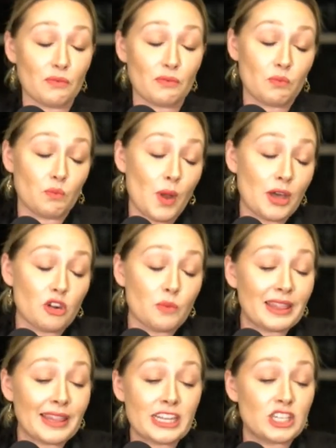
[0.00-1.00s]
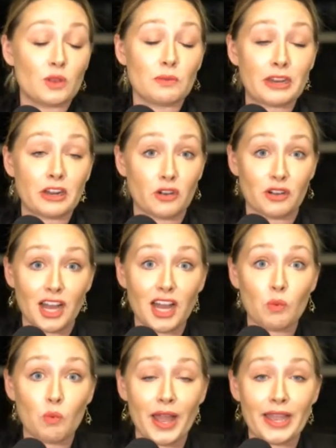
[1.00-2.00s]
whether we like to admit it or
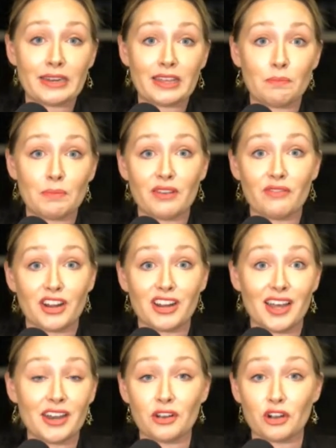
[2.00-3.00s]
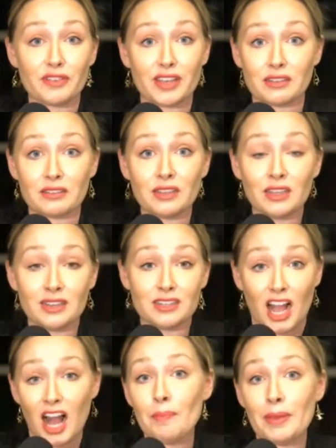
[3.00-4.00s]
not, wine can be a very unnerving
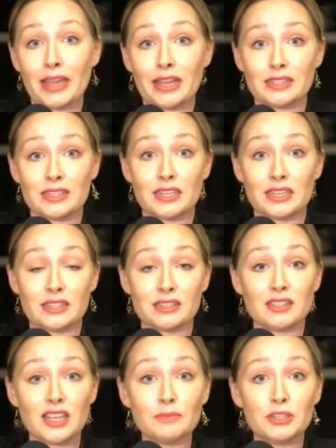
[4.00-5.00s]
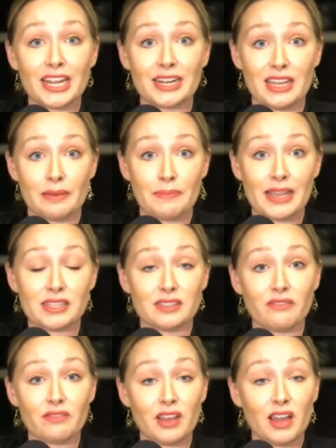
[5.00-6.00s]
topic. It's a subject that makes
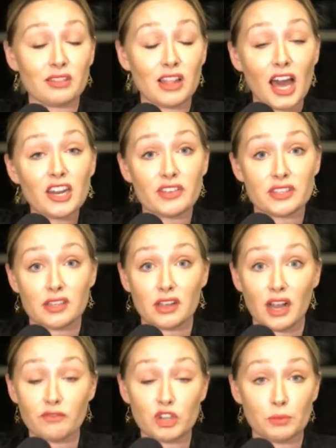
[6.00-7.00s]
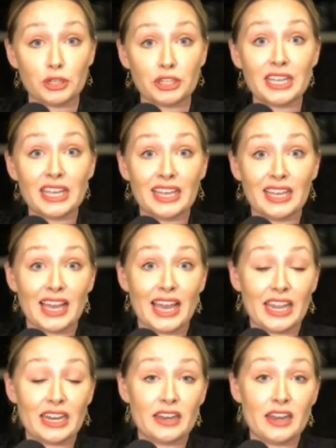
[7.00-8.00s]
a lot of us uncomfortable,
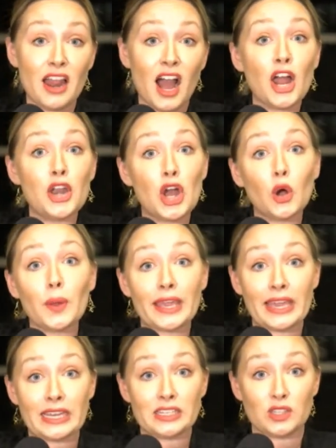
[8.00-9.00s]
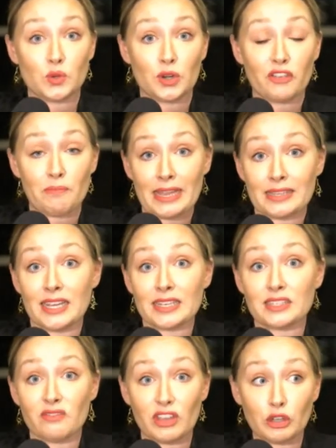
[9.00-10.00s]
and not knowing it sort of makes
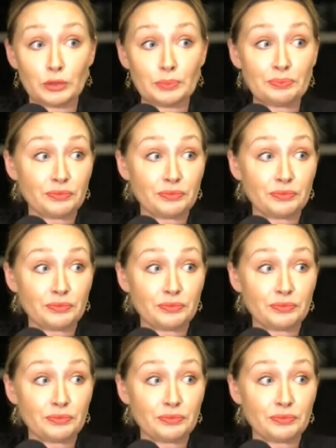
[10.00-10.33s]
us feel